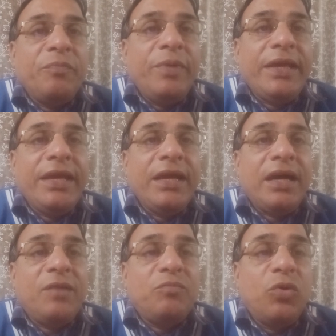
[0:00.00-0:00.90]
making
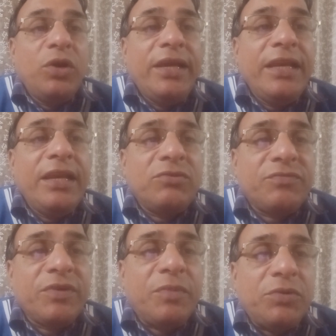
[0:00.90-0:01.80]
a molehill out
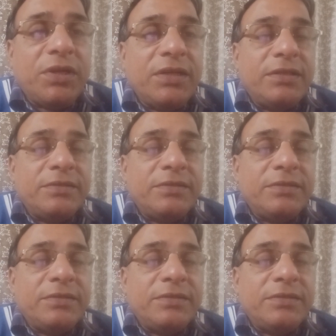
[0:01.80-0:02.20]
of a mountain.